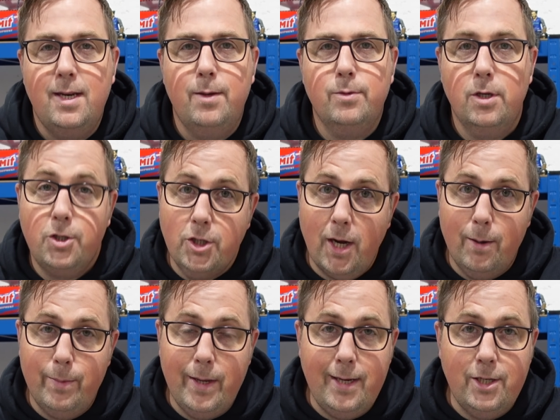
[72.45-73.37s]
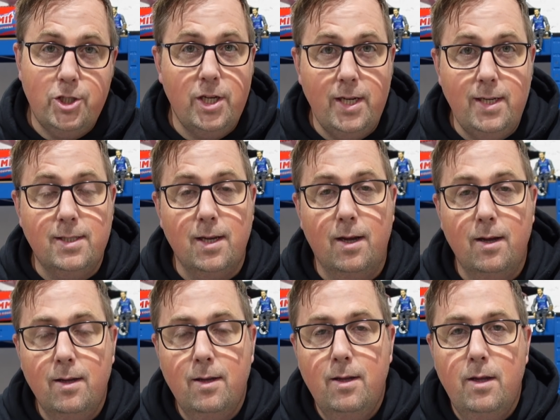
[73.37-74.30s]
It was a JLB Cheetah.
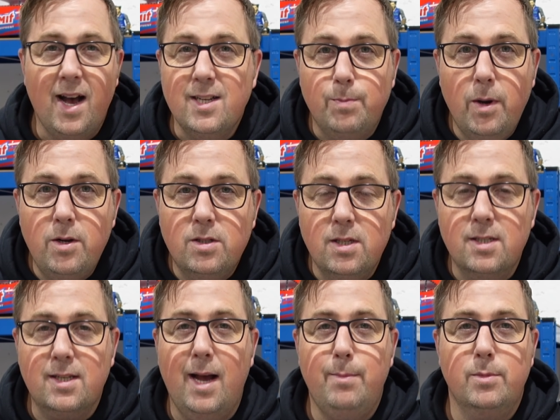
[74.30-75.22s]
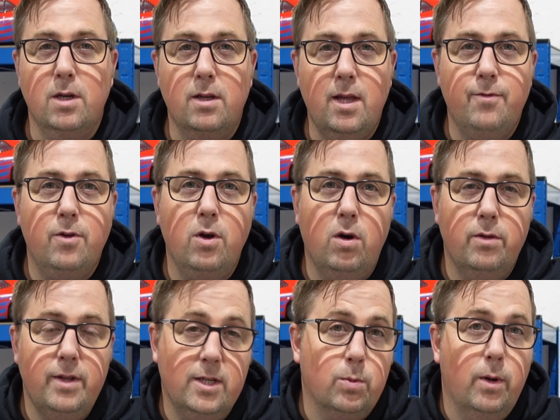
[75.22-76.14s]
As most of the scams are, they've
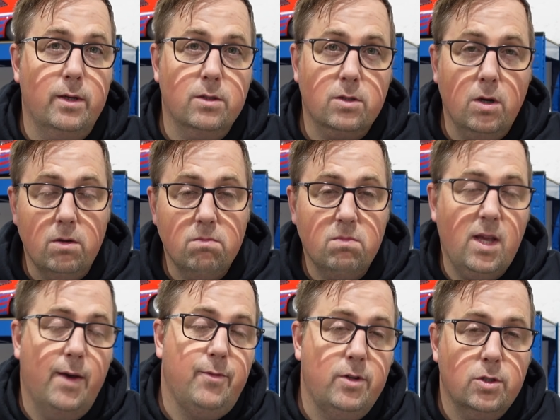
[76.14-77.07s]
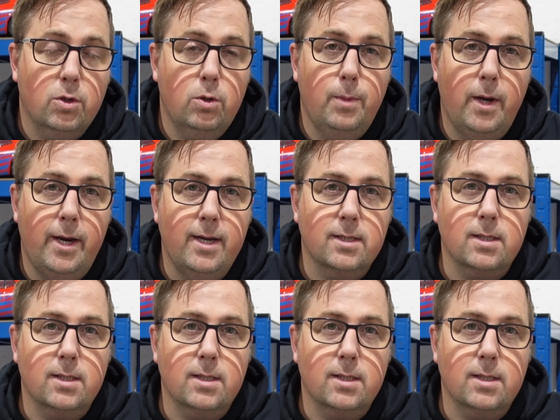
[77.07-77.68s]
got, this one's got Kevin Talbot in it.